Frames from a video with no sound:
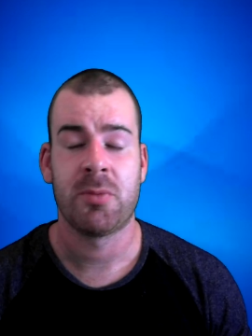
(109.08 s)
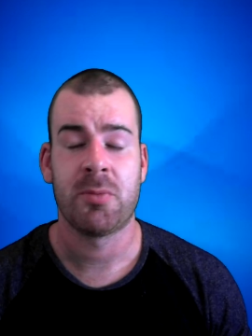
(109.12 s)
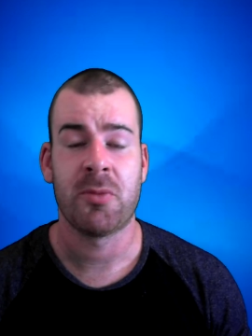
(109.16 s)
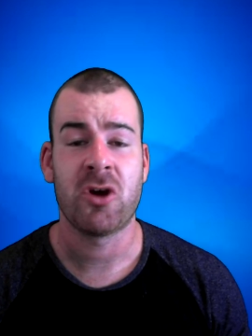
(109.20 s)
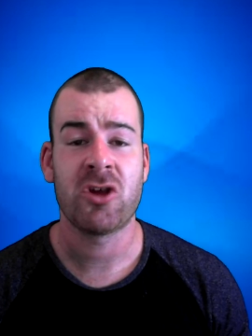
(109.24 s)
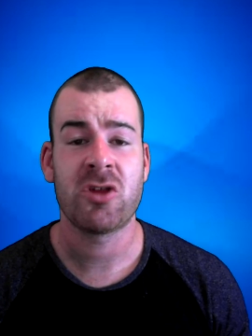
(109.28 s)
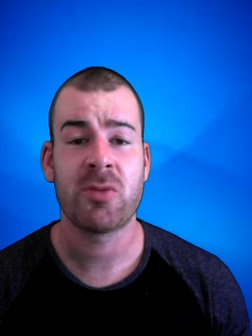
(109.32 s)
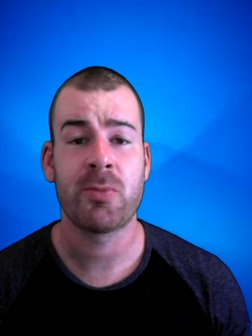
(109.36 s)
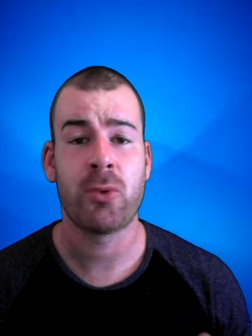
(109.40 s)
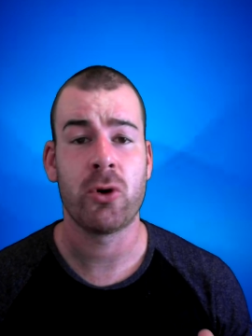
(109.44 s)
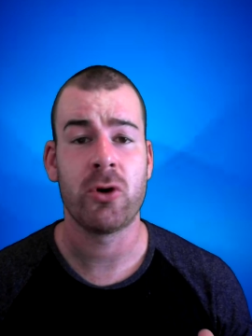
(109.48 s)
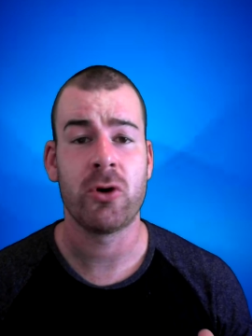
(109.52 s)

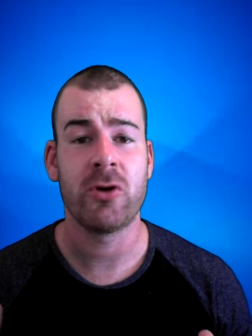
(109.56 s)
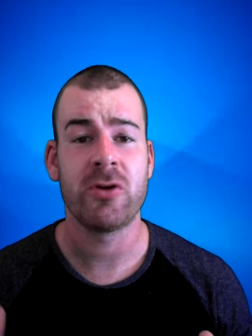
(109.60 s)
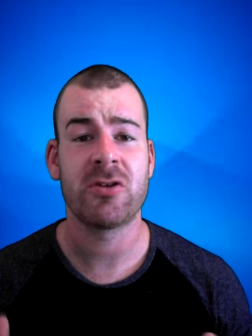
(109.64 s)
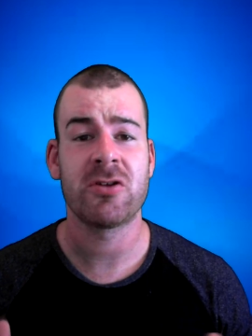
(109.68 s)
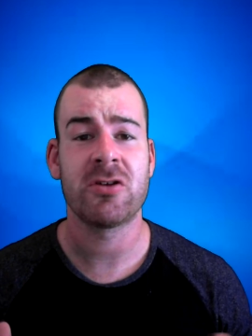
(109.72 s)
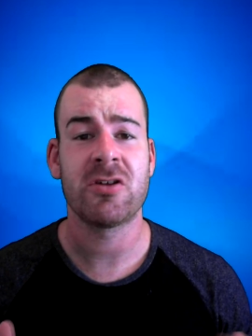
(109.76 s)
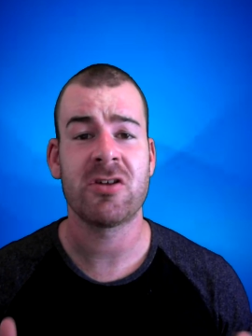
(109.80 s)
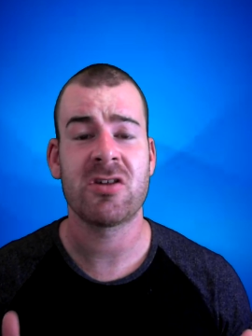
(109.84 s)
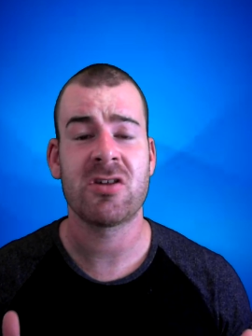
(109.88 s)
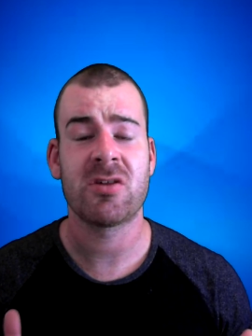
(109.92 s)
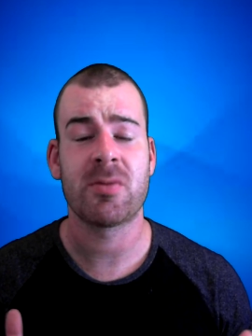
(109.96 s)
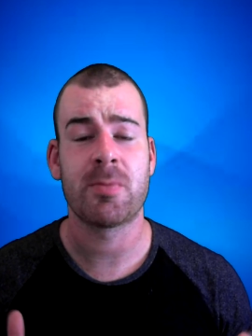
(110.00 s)
most
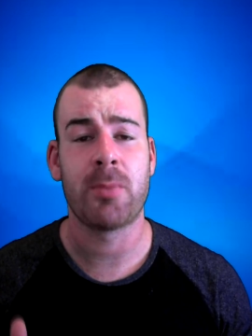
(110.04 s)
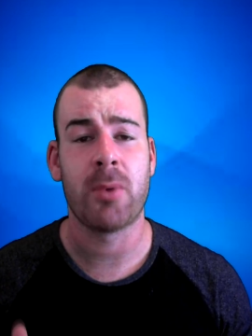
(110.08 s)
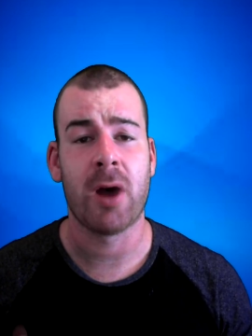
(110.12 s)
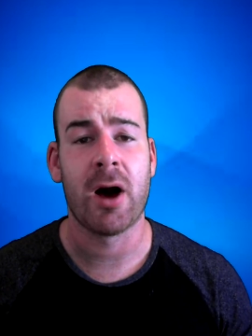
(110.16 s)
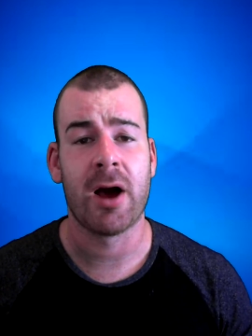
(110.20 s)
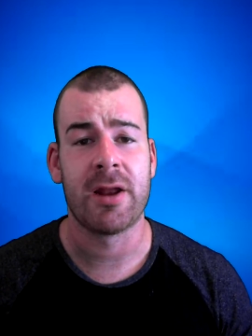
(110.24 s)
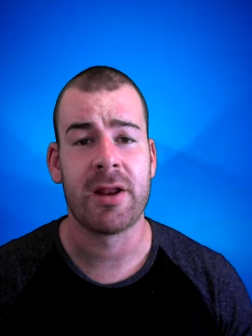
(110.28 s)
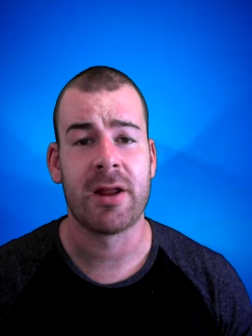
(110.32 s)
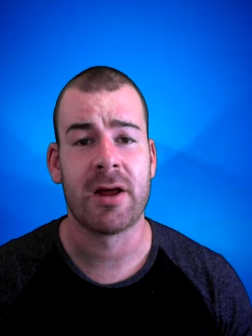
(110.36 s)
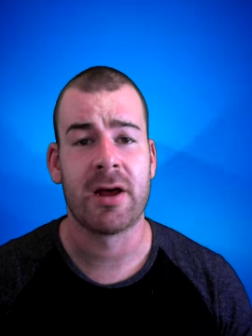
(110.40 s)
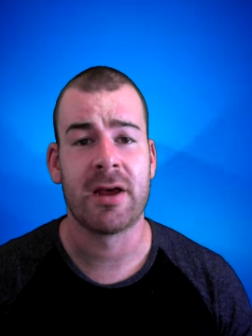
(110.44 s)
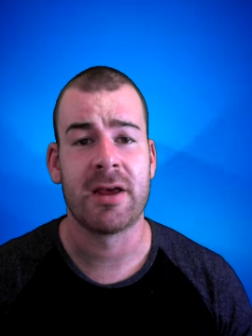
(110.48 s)
poisonous
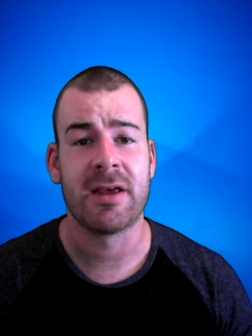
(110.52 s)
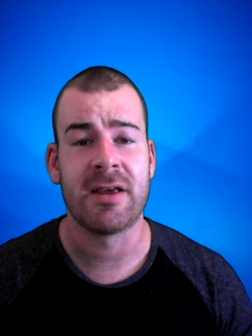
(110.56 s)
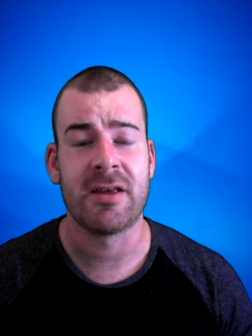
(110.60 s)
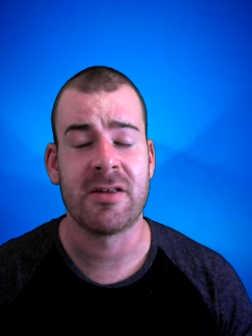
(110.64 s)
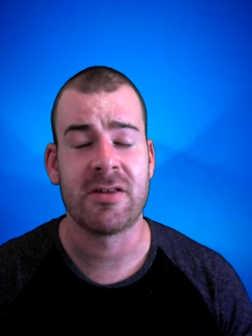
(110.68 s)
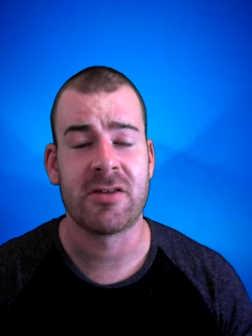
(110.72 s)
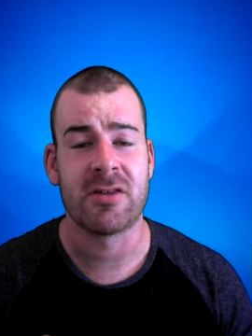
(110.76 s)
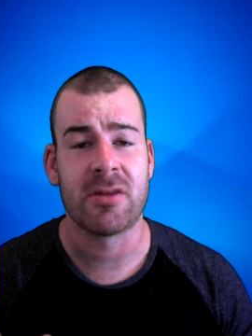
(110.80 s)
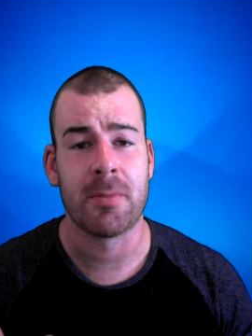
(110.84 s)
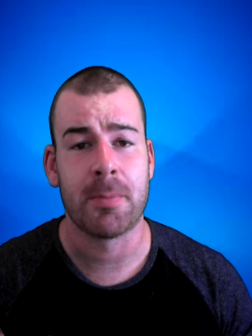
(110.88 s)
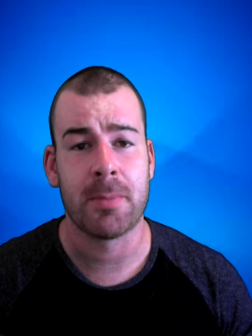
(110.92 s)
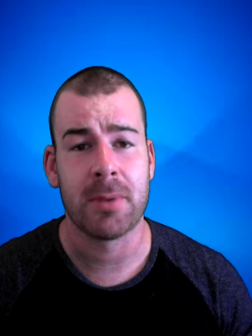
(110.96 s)
spider is
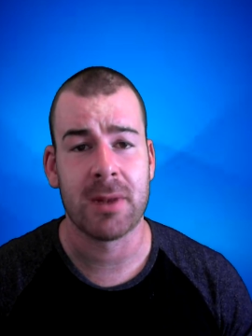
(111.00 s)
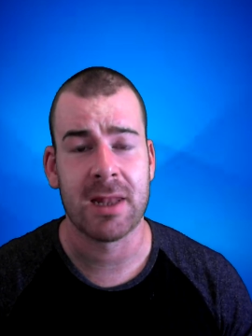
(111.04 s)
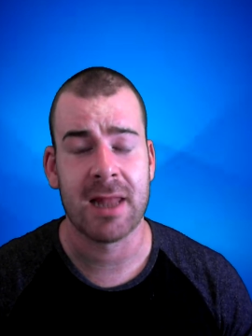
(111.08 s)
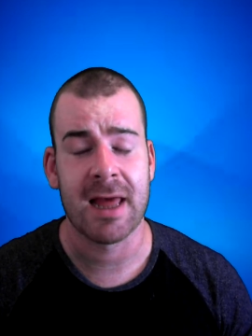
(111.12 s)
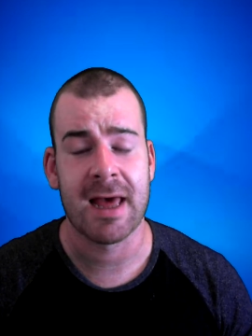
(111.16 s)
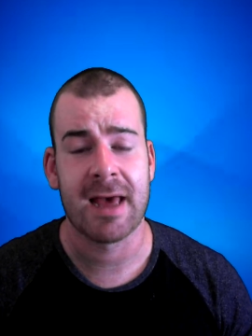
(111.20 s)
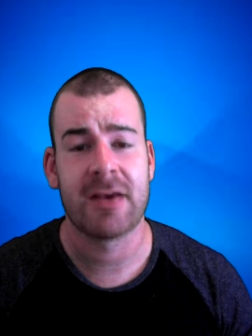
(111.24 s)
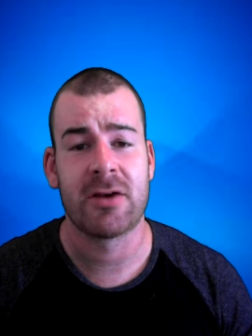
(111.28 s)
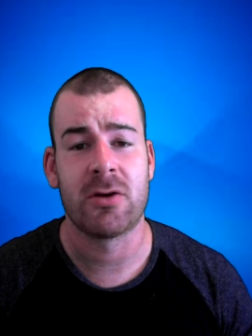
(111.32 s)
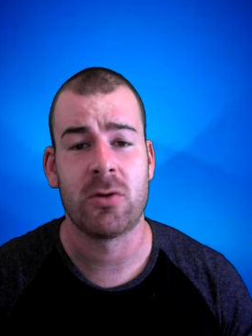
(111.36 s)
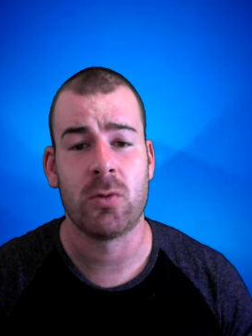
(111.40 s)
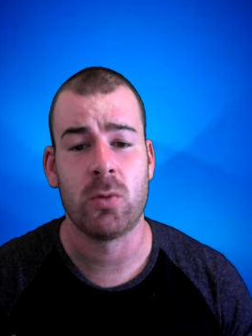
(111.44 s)
the
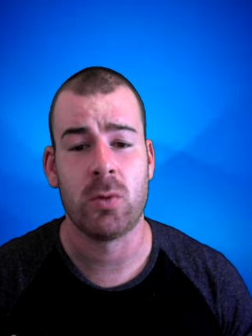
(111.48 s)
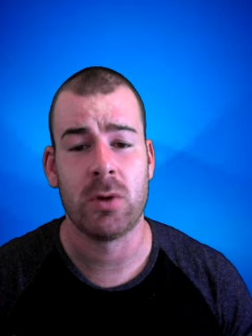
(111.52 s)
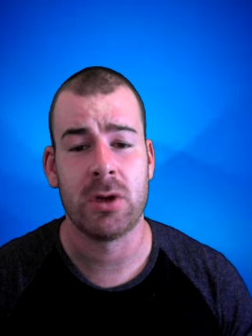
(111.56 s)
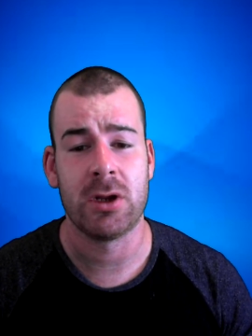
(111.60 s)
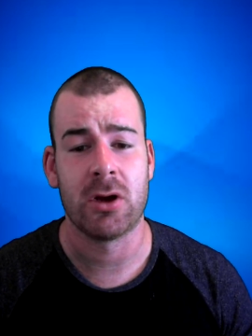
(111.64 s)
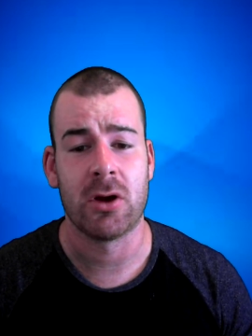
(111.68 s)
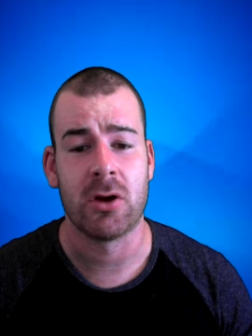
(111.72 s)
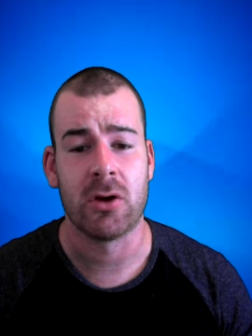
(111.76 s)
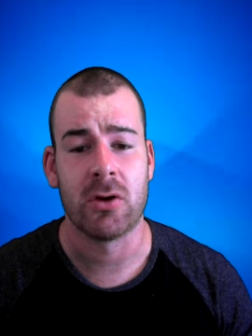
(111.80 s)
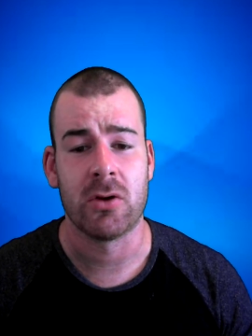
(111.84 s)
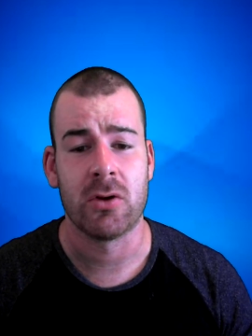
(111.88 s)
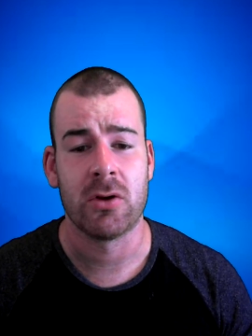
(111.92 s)
black
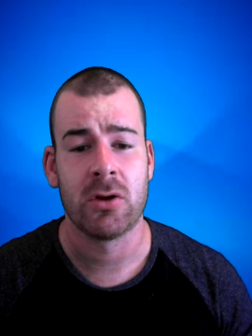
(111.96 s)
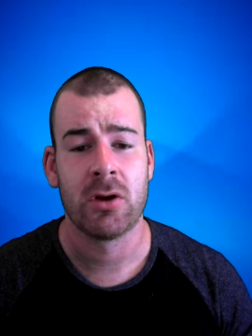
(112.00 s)
widow.